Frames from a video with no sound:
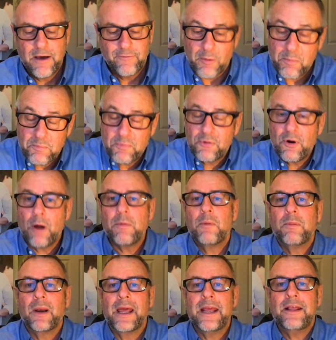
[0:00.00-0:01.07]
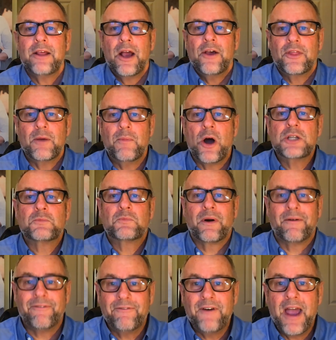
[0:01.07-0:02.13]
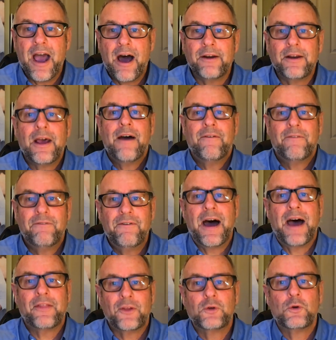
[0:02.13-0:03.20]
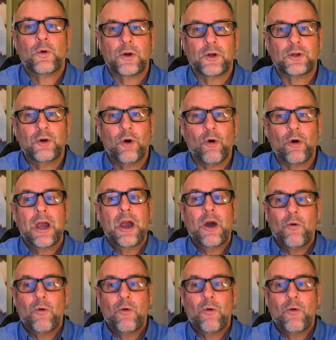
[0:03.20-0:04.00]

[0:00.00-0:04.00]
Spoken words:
for probably the most profound father-daughter talk